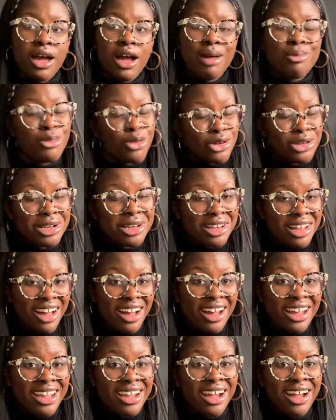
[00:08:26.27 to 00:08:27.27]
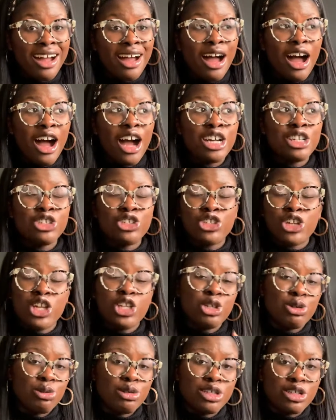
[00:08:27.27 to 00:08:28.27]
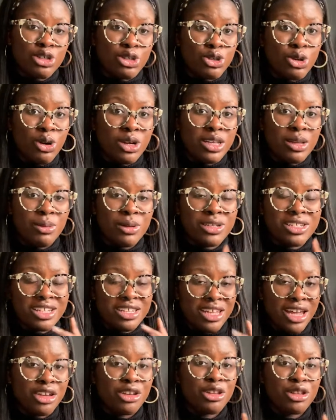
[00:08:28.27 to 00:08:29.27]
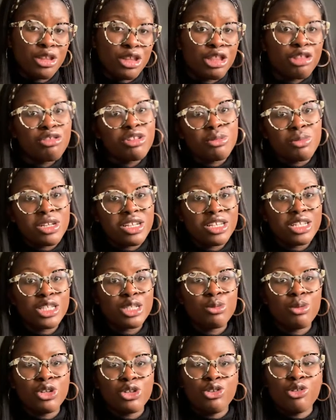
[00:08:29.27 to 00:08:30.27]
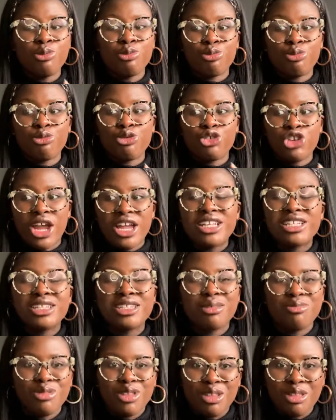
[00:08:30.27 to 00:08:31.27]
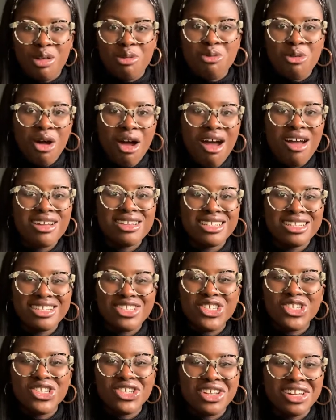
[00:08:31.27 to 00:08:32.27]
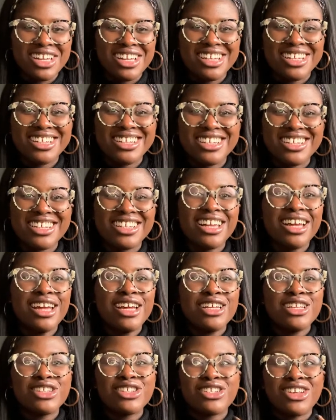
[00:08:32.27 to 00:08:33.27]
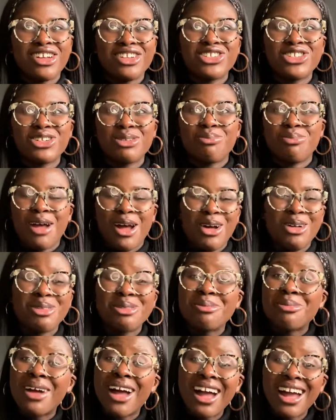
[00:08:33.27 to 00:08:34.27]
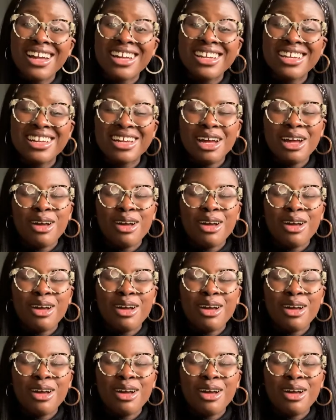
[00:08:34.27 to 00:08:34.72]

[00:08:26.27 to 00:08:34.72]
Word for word: I'm not gonna lie, I genuinely enjoyed it, because at the end of the 3 weeks, when you created something that works, it's just like such a pat on the back.